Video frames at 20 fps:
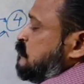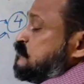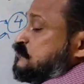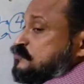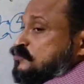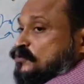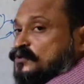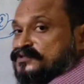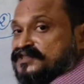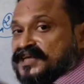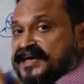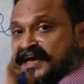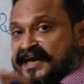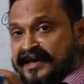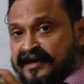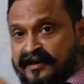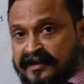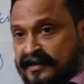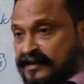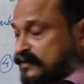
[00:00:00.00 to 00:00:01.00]
So
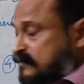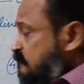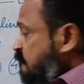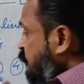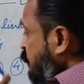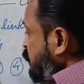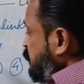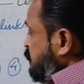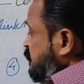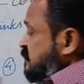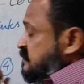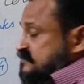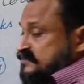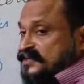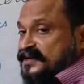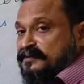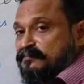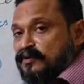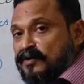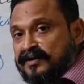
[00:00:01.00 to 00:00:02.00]
there, for these
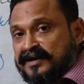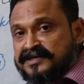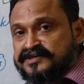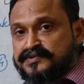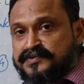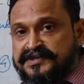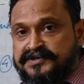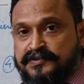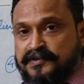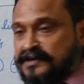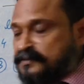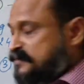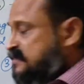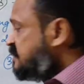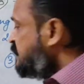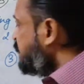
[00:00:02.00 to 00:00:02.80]
three bodies, which will be